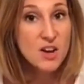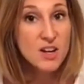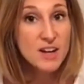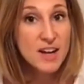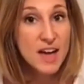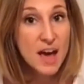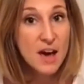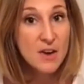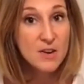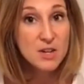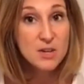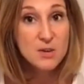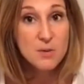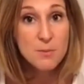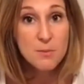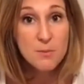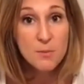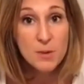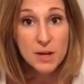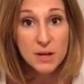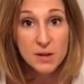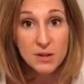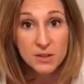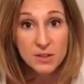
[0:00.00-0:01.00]
Now you
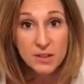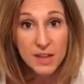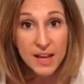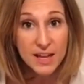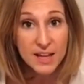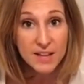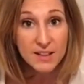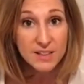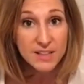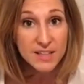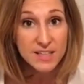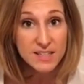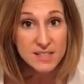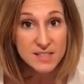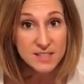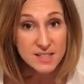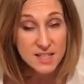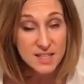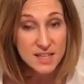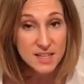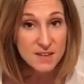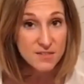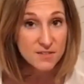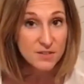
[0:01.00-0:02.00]
will likely
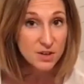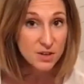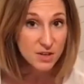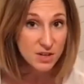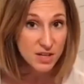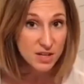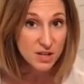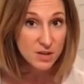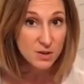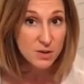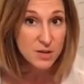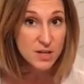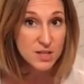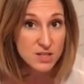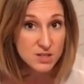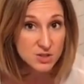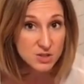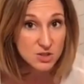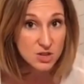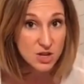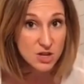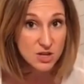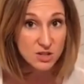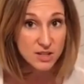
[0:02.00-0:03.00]
see, if your kiddo is
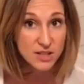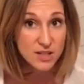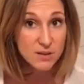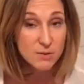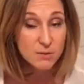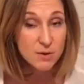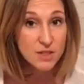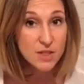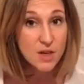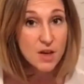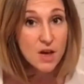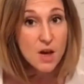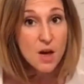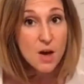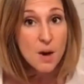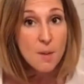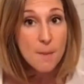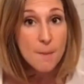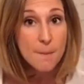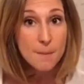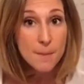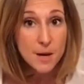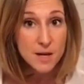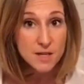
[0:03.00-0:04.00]
struggling with
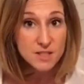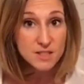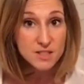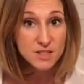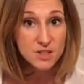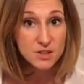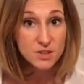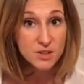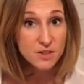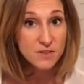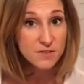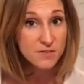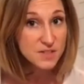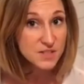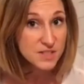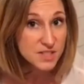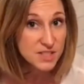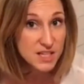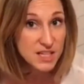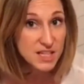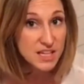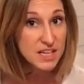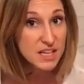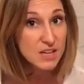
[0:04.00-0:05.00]
muscular
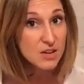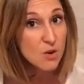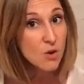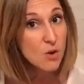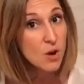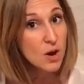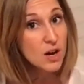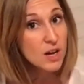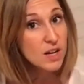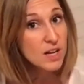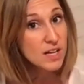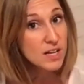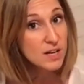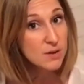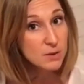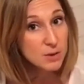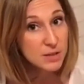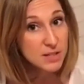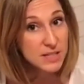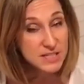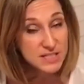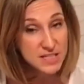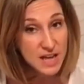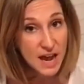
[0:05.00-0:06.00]
fatigue or getting
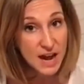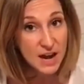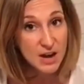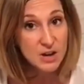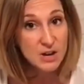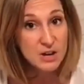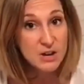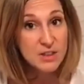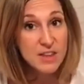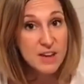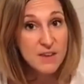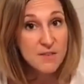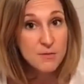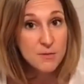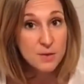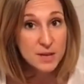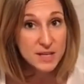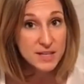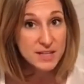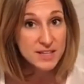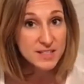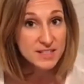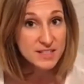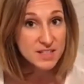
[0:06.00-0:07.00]
really tired or they have
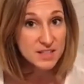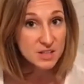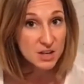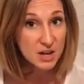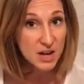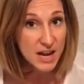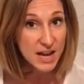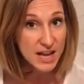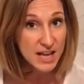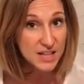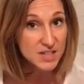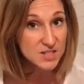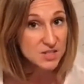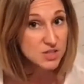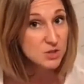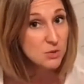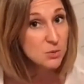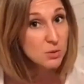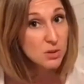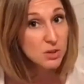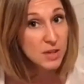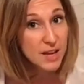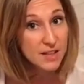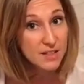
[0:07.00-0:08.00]
weakness in their hands, you
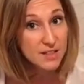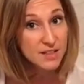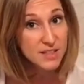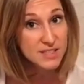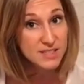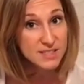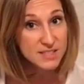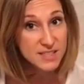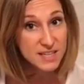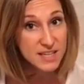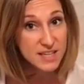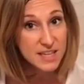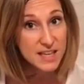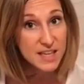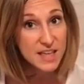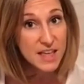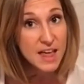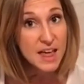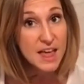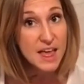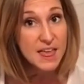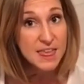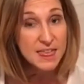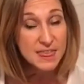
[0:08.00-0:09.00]
will likely see
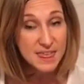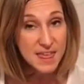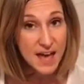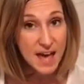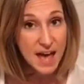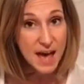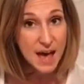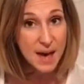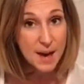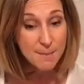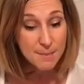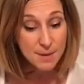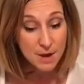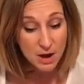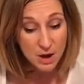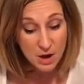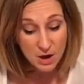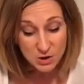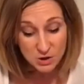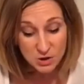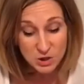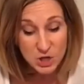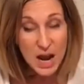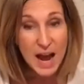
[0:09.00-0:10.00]
them
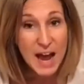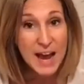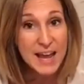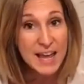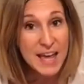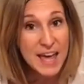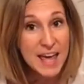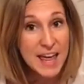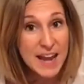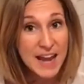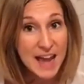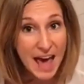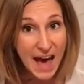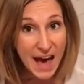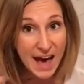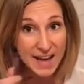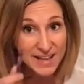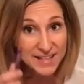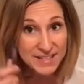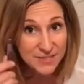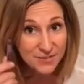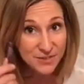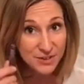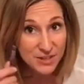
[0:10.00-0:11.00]
try and
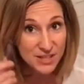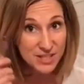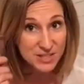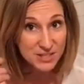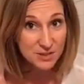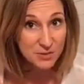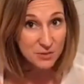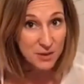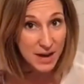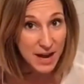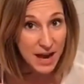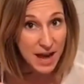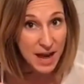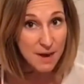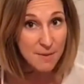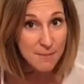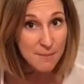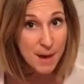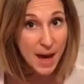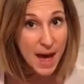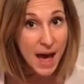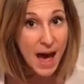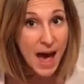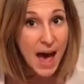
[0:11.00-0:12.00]
ask for this crayon
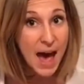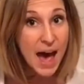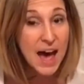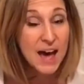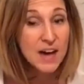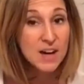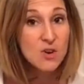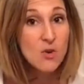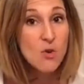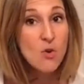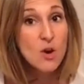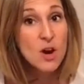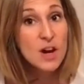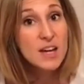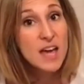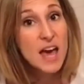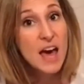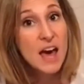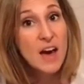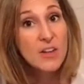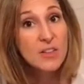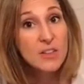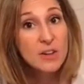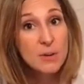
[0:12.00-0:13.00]
back or
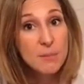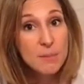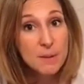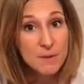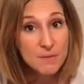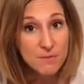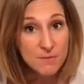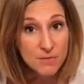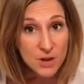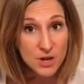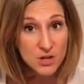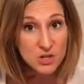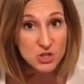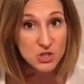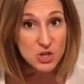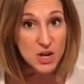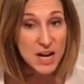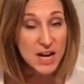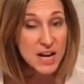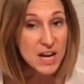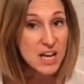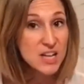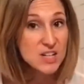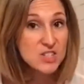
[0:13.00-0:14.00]
get a little bit
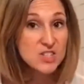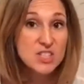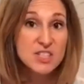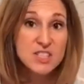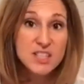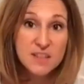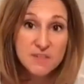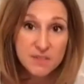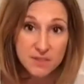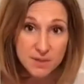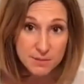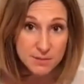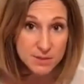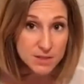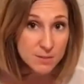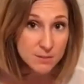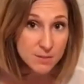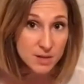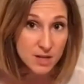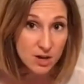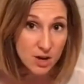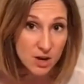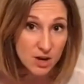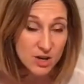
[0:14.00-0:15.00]
frustrated. Just give them some
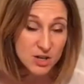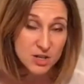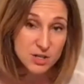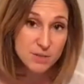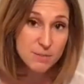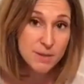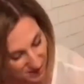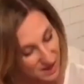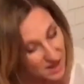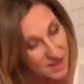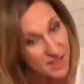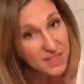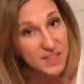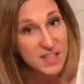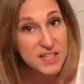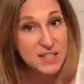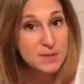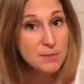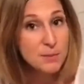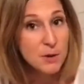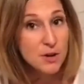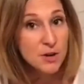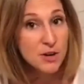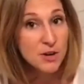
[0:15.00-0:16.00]
encouragement. These
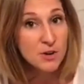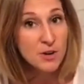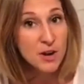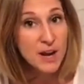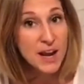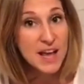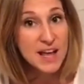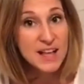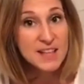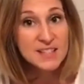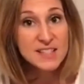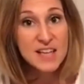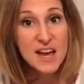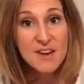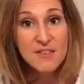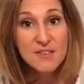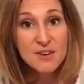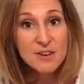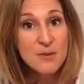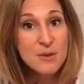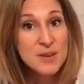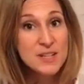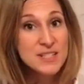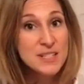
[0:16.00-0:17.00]
broken crayons,
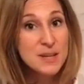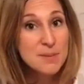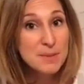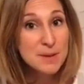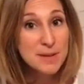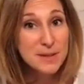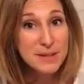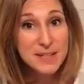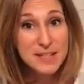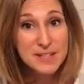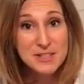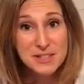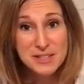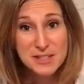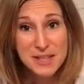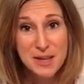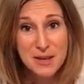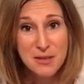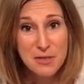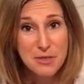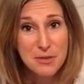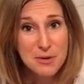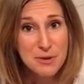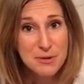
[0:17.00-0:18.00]
everyone typically just
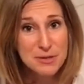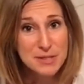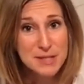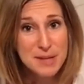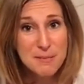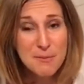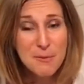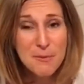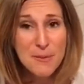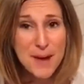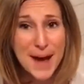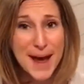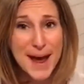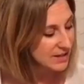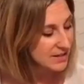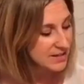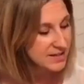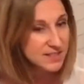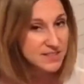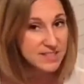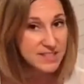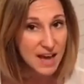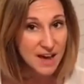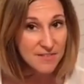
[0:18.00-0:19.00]
like throws them away, or
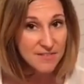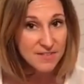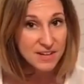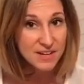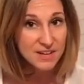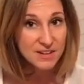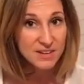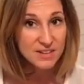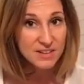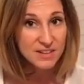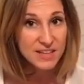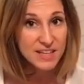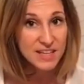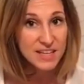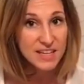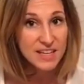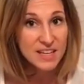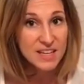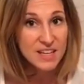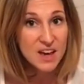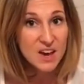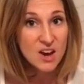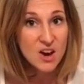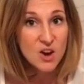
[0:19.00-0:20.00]

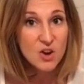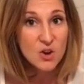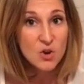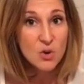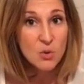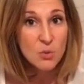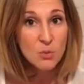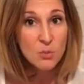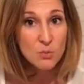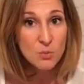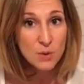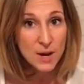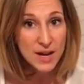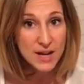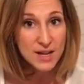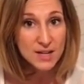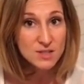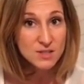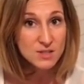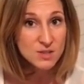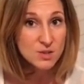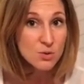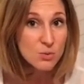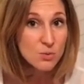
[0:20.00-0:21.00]
definitely
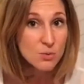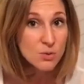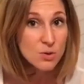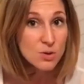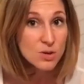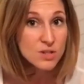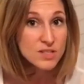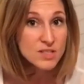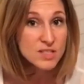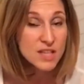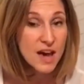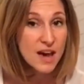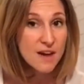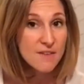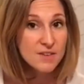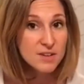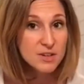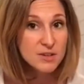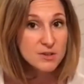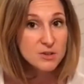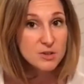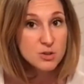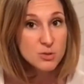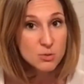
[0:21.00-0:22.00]
great tools to have in
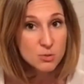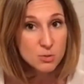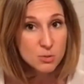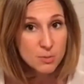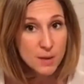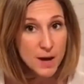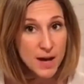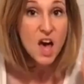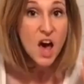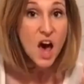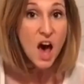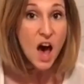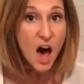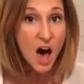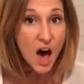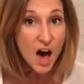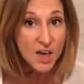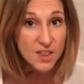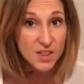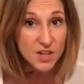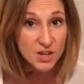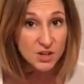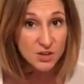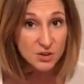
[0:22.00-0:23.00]
your toolbox.
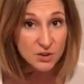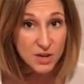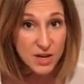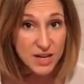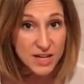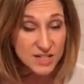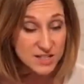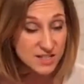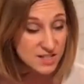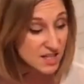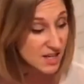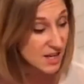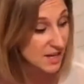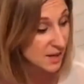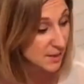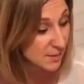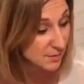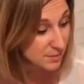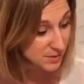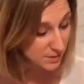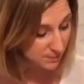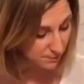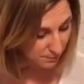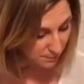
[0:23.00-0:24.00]
Other great
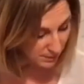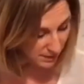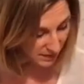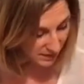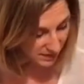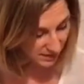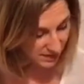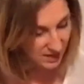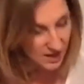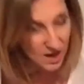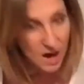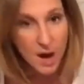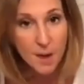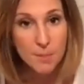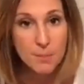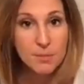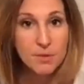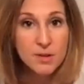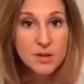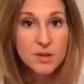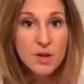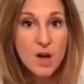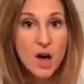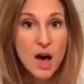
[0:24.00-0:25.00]
tips, picking up
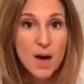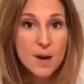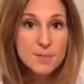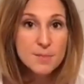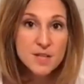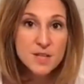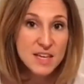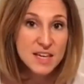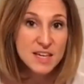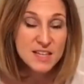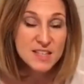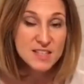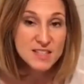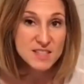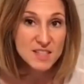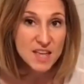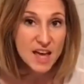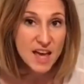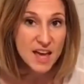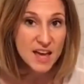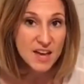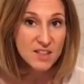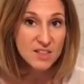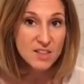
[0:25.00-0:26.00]
little objects
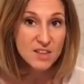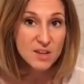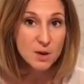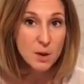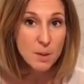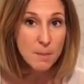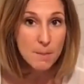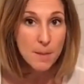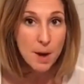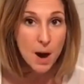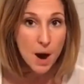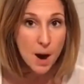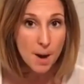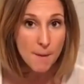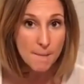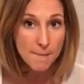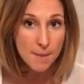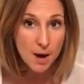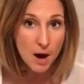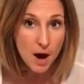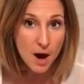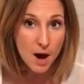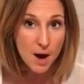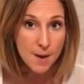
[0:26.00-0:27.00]
like little
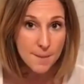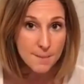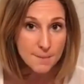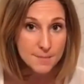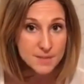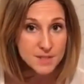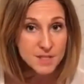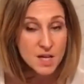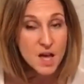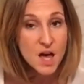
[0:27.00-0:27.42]
pom-poms,